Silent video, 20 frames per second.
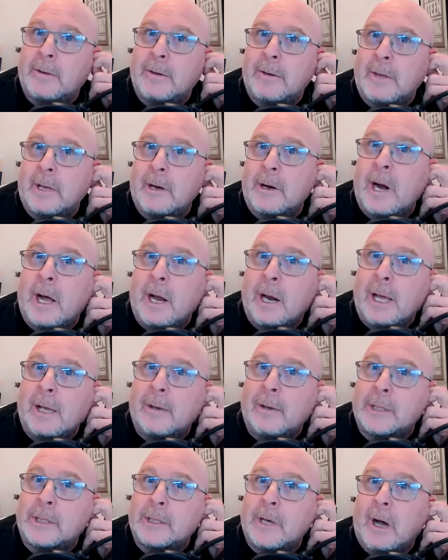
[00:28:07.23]
that they're not
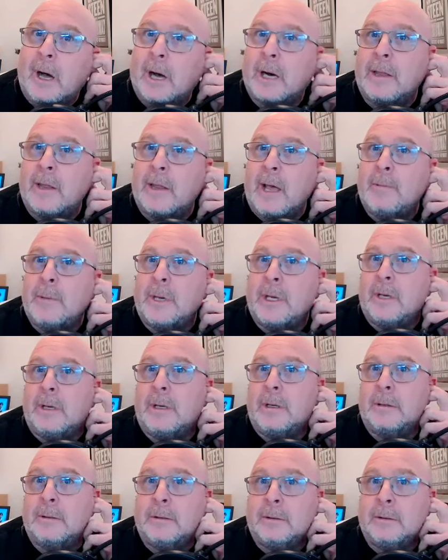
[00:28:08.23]
allowed to talk in that meeting.